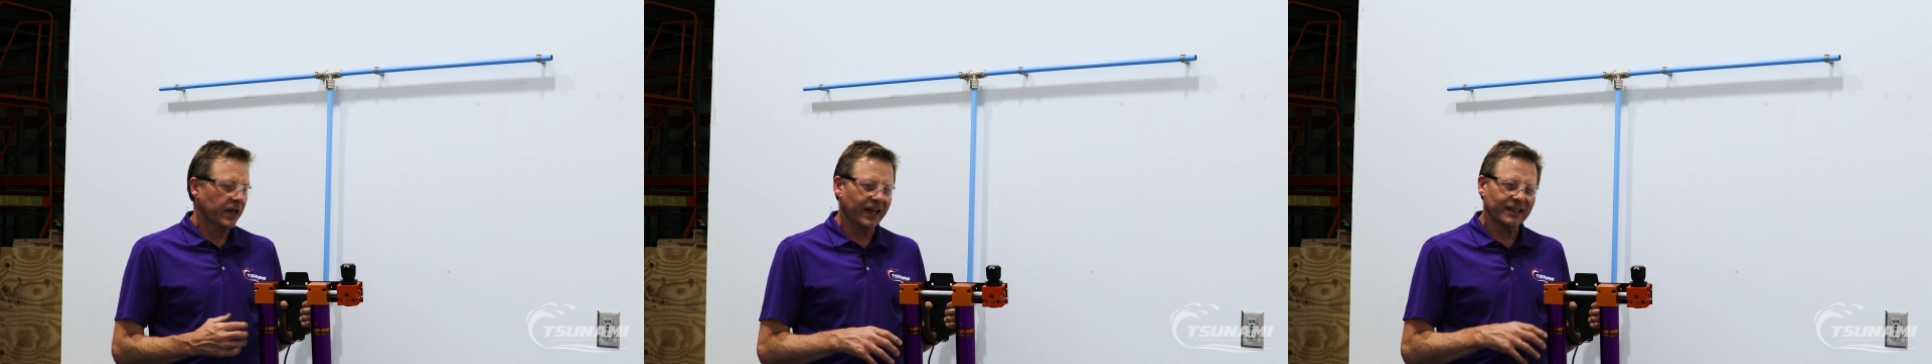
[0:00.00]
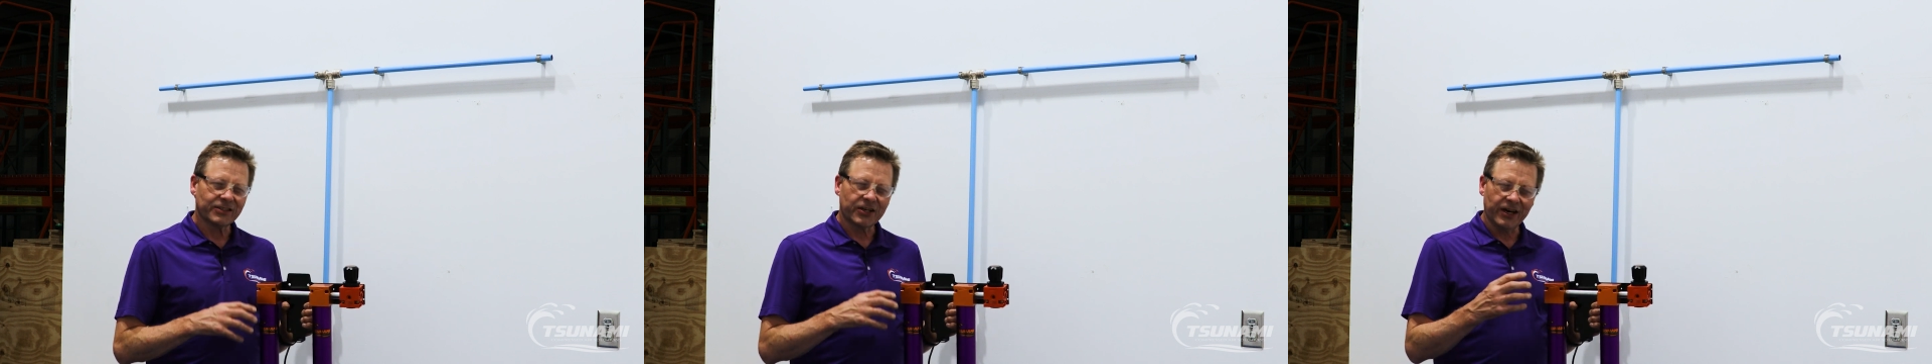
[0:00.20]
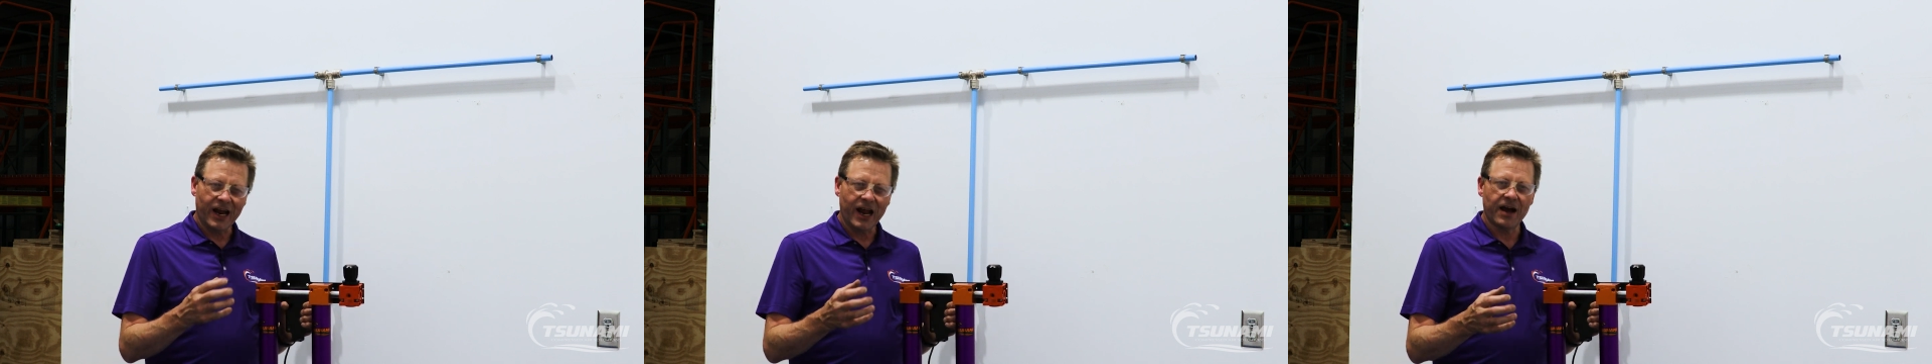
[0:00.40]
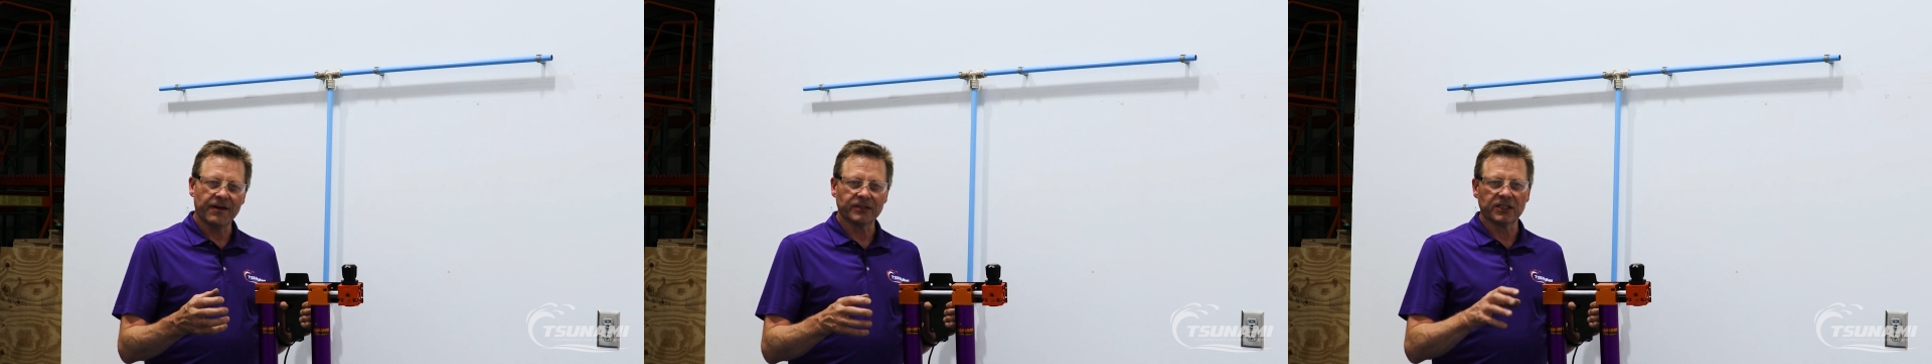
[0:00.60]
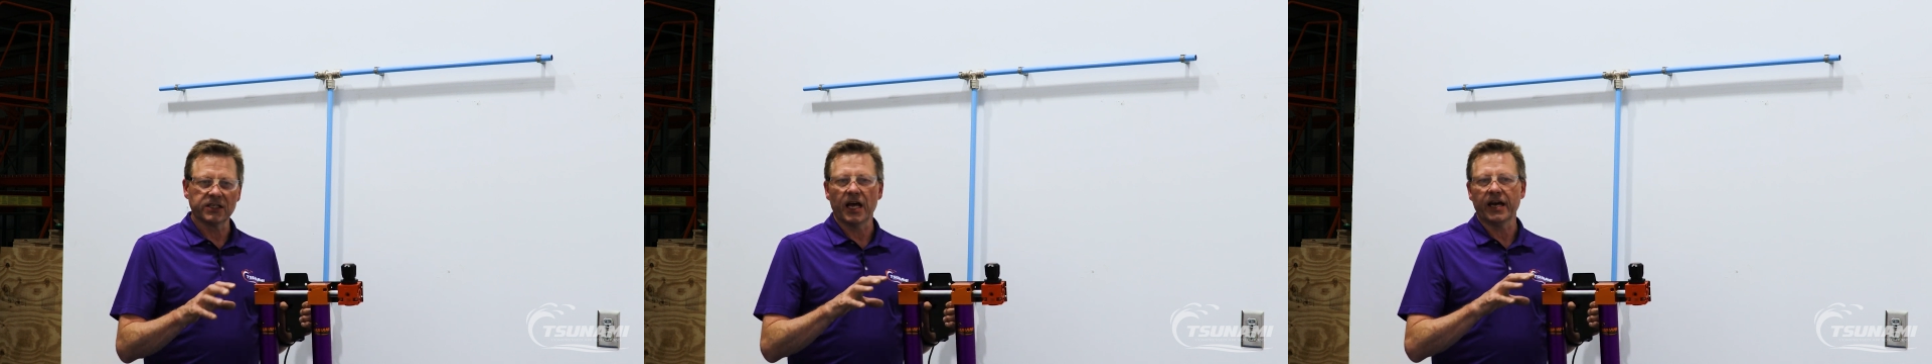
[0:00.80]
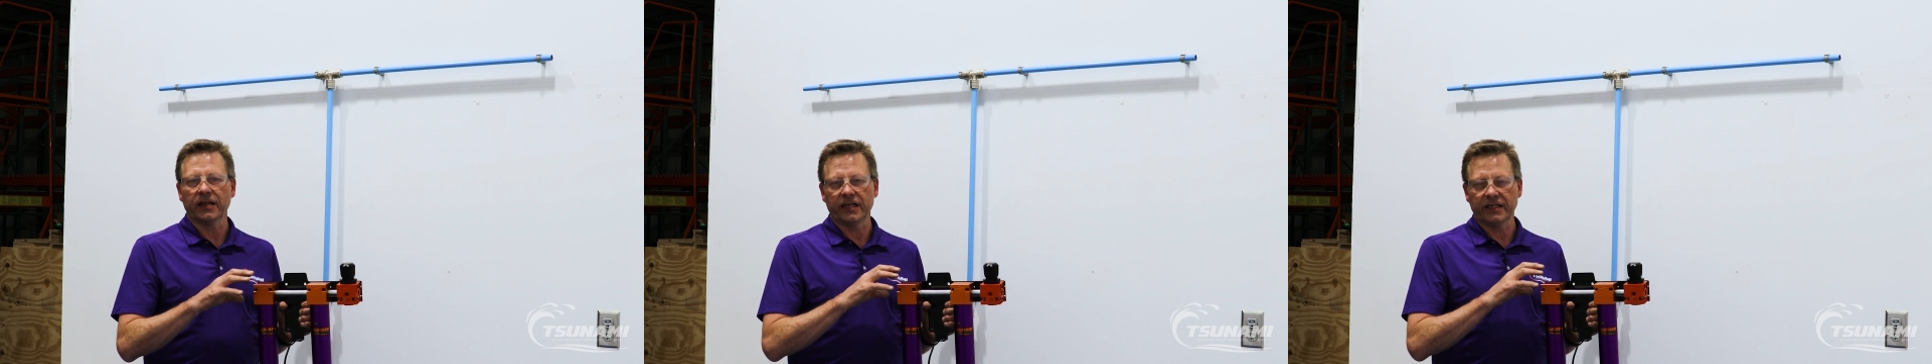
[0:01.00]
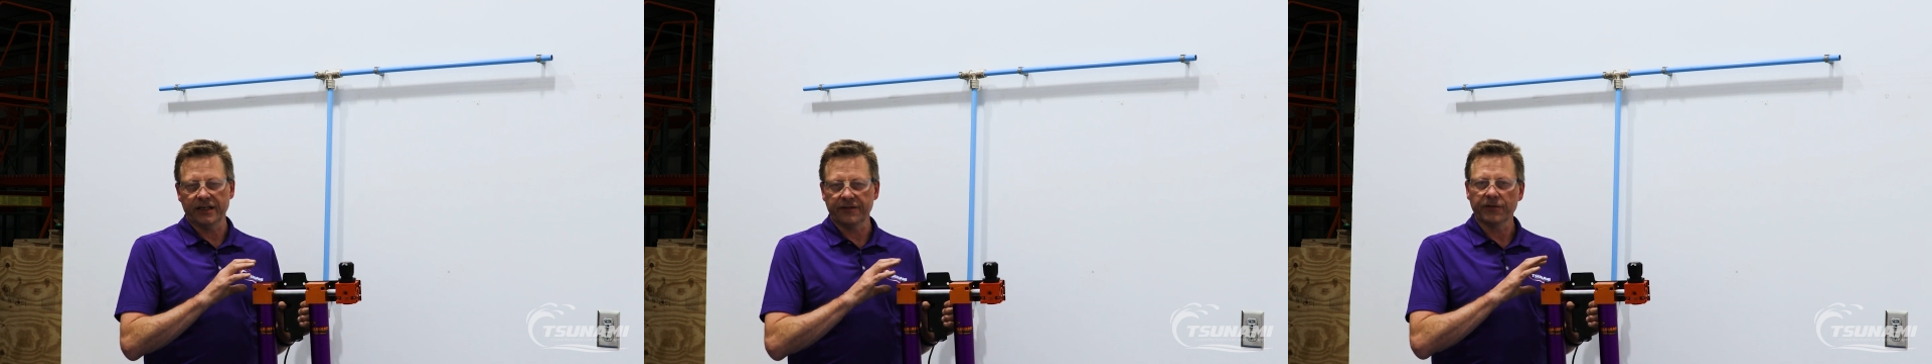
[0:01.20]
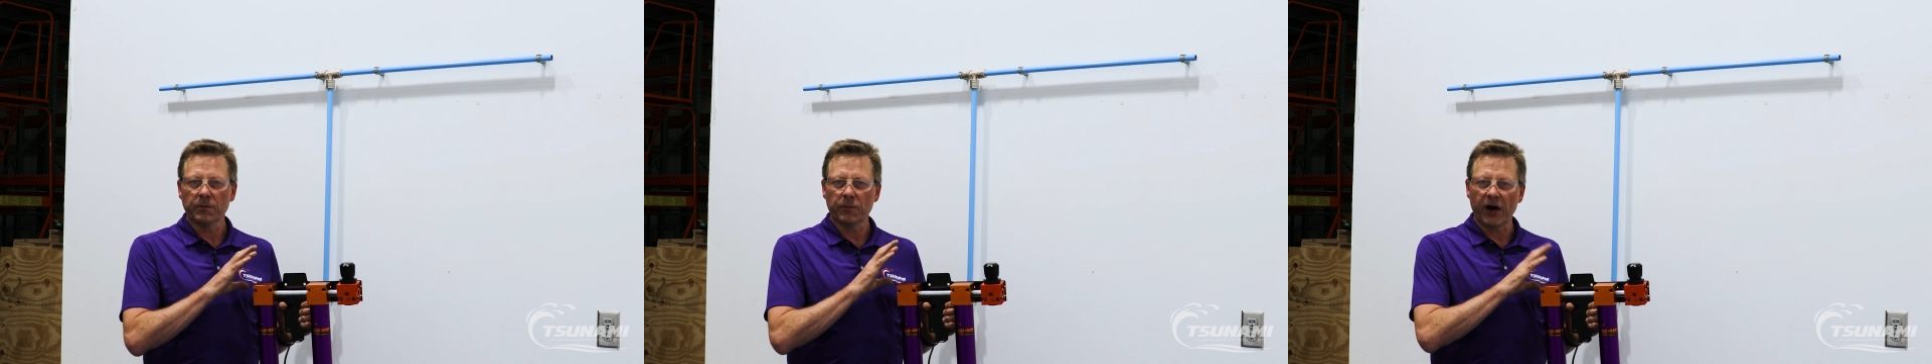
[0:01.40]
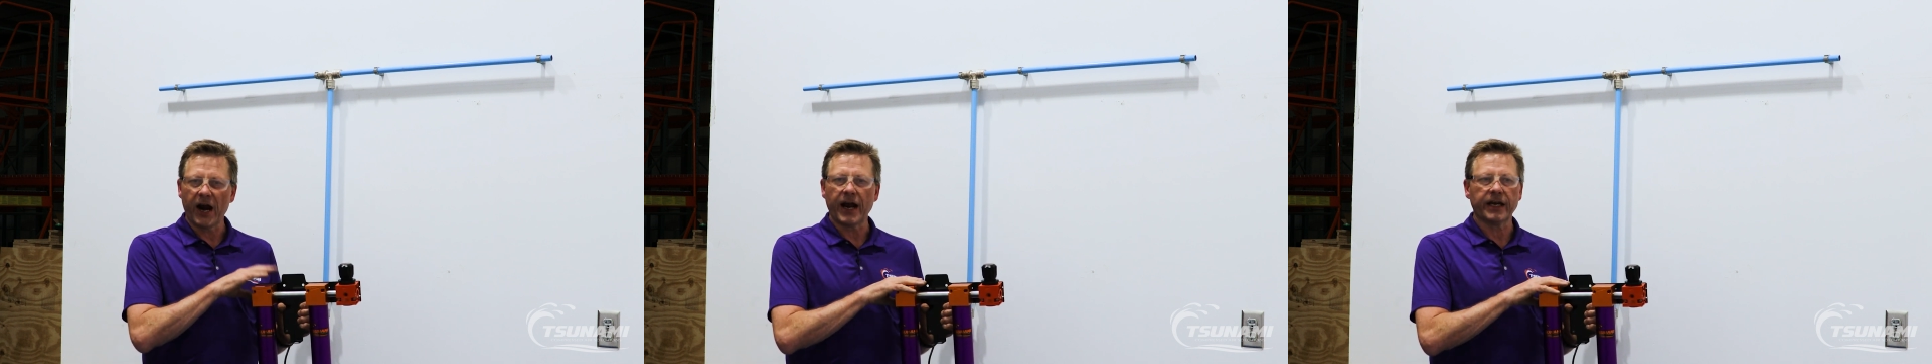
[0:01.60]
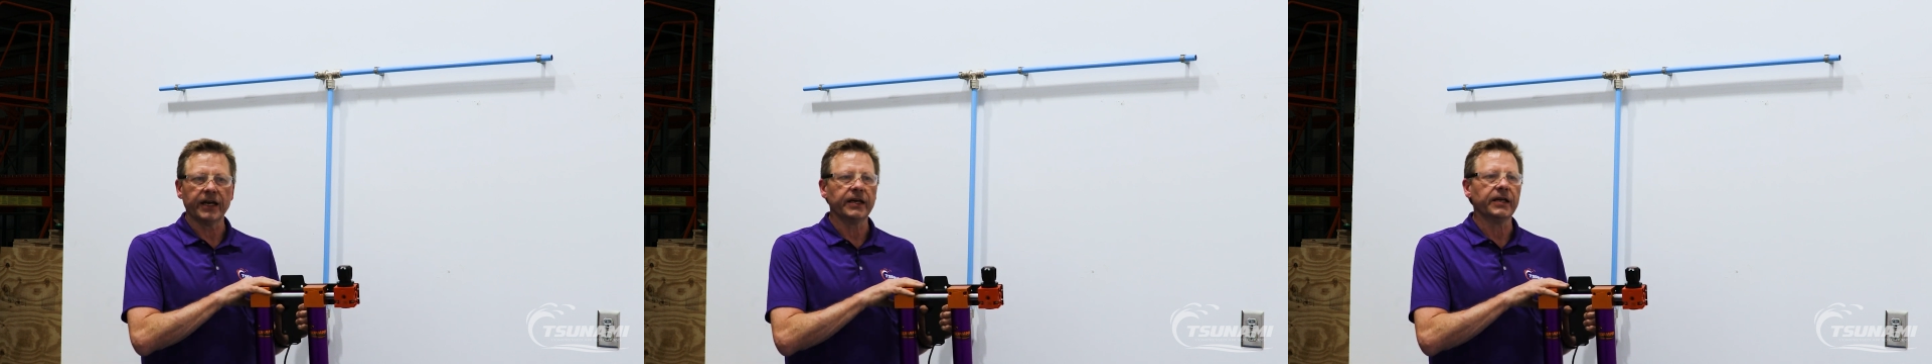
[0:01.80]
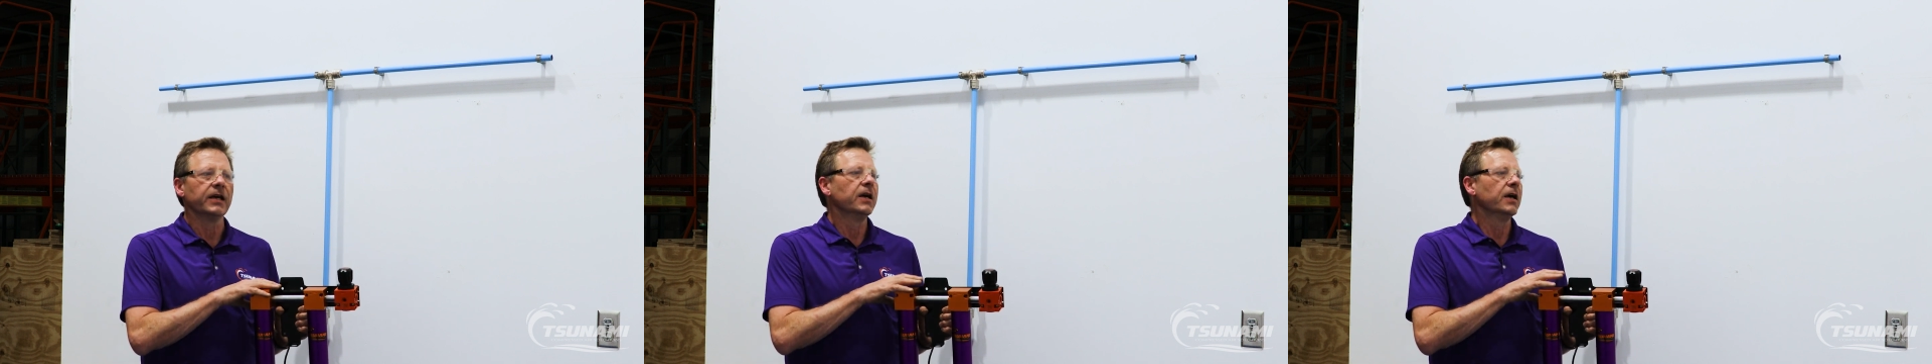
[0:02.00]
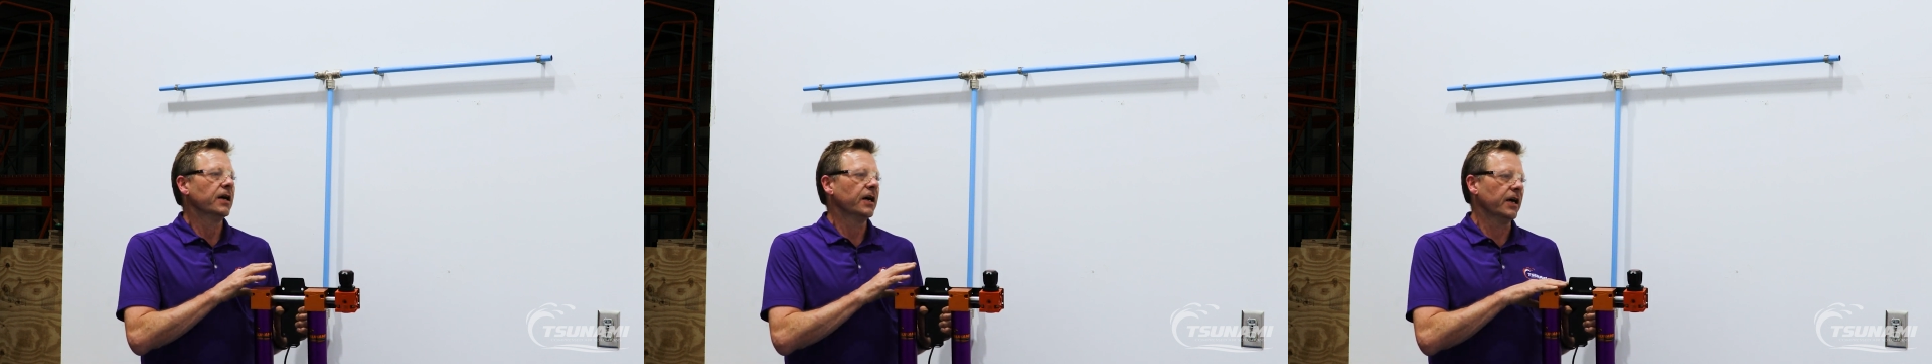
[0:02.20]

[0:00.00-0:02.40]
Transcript: that's going to have a slightly different bracket